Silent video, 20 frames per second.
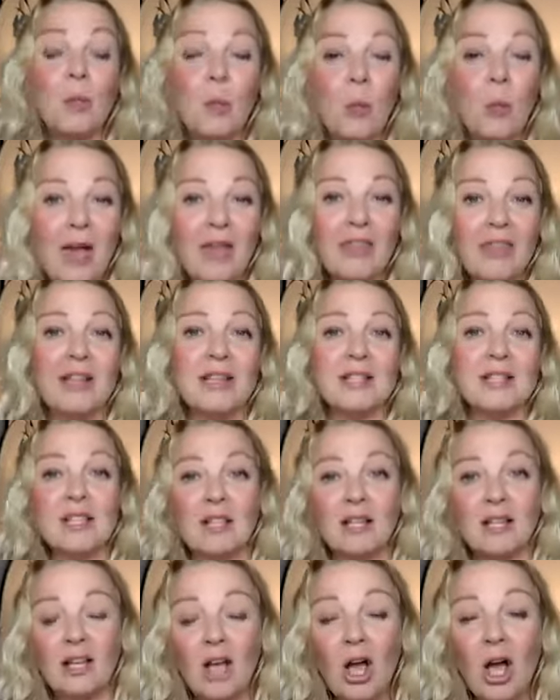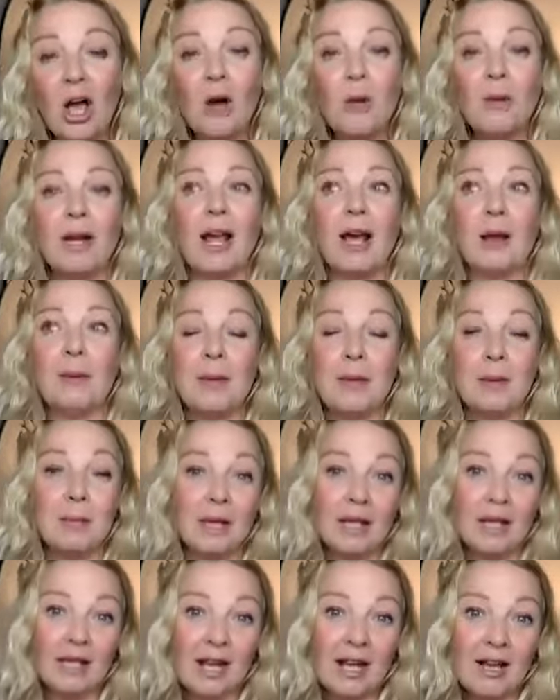and where things are going to go and how people
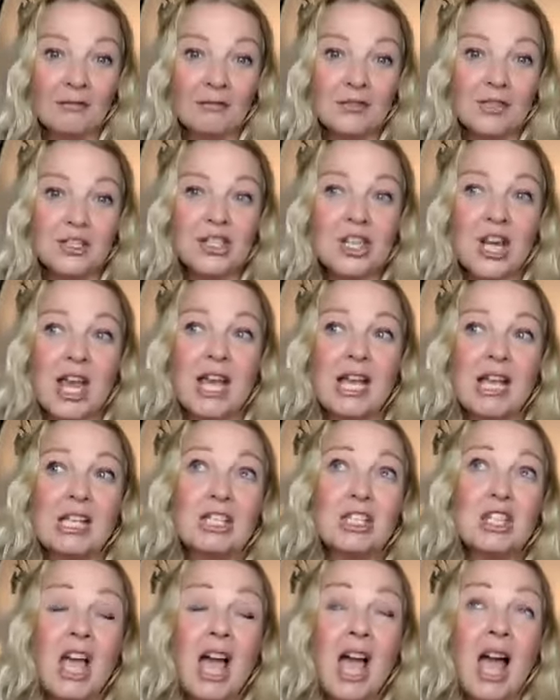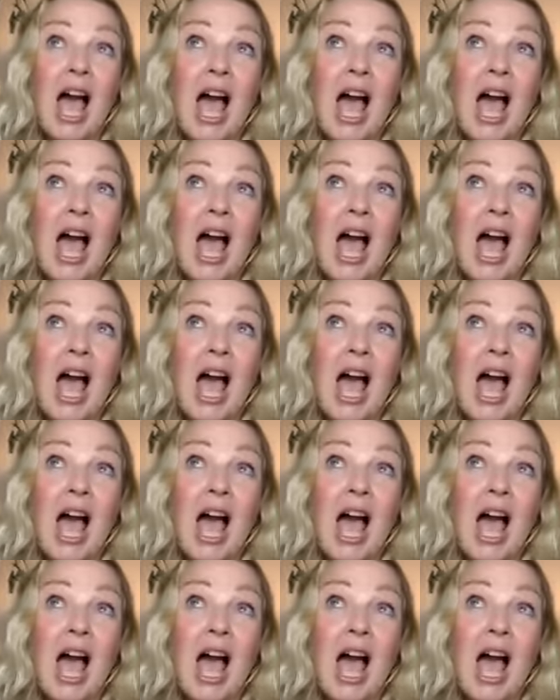are going to have to change,